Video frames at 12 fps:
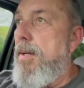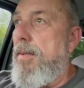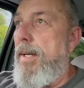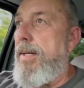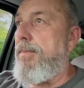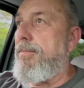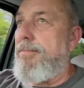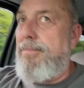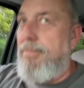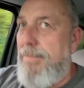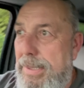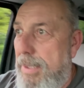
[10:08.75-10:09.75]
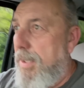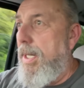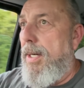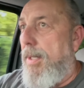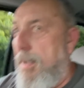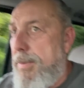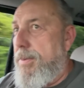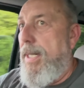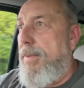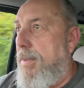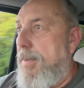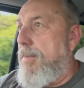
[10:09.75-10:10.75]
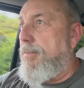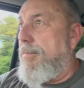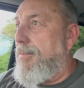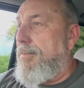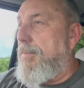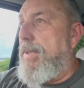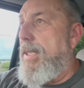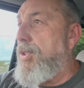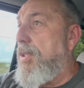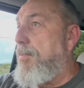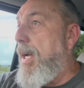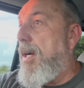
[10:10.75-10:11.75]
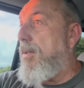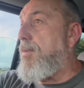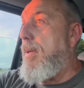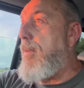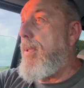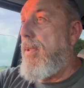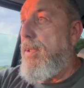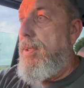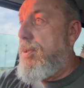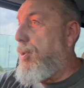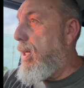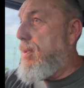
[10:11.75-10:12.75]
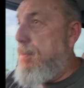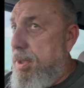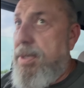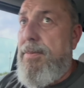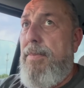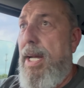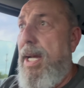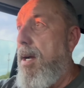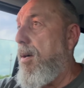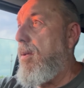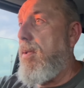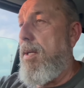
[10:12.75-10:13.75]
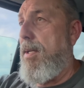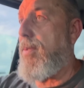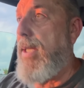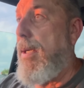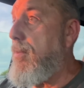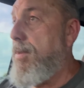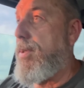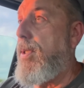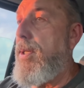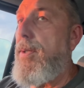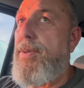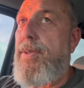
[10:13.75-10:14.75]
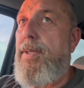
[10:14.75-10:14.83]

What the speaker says: Like, I don't know. It's like engine mounts maybe loose, transmission mount, something's loose.